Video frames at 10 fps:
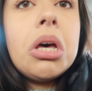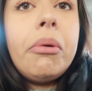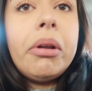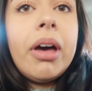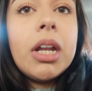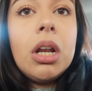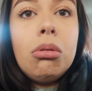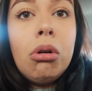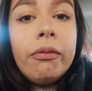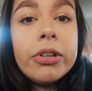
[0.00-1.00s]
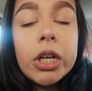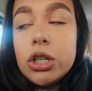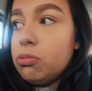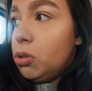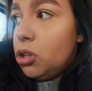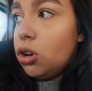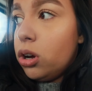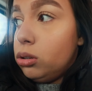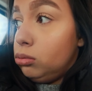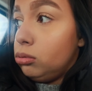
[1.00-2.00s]
I would have had a little conversation with you
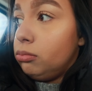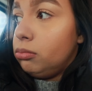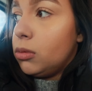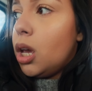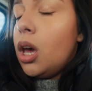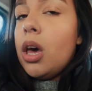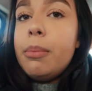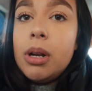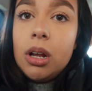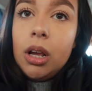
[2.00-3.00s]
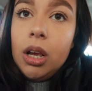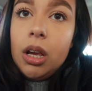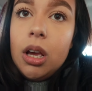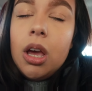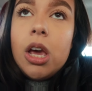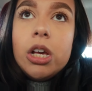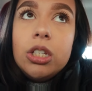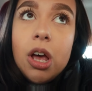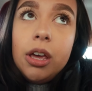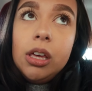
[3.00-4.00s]
guys but no
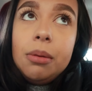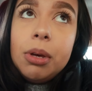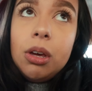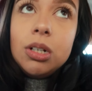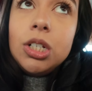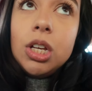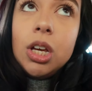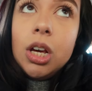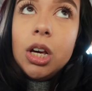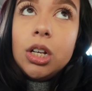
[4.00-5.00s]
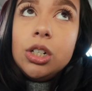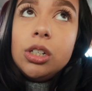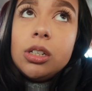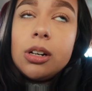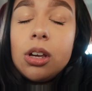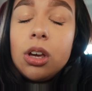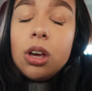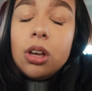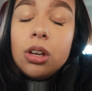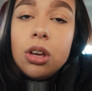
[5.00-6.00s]
so I'm going to just
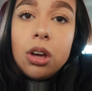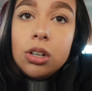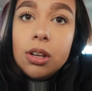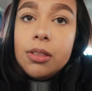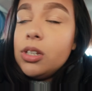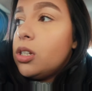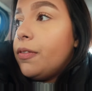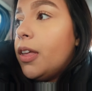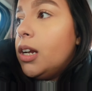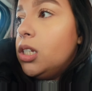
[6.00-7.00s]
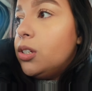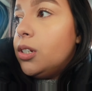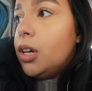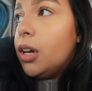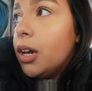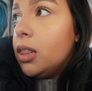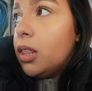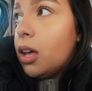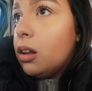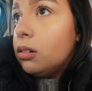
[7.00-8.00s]
go do the stuff that I need to do
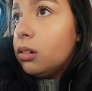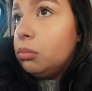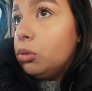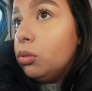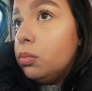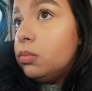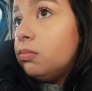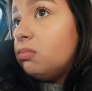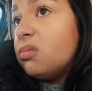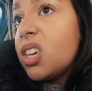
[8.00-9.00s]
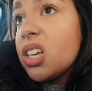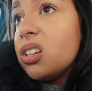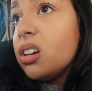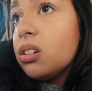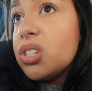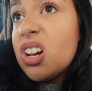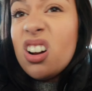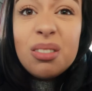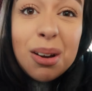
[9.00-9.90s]
and then I will guess I'll see you guys